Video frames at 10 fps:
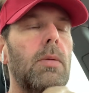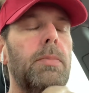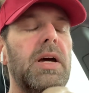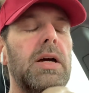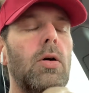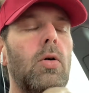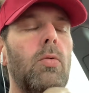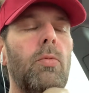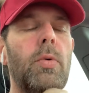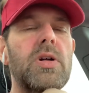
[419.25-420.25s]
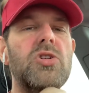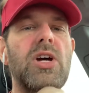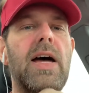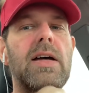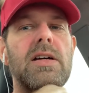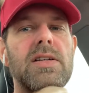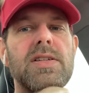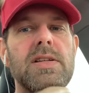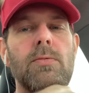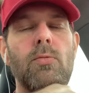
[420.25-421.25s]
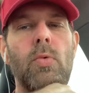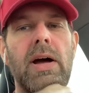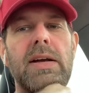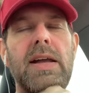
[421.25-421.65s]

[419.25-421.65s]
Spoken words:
pill which has red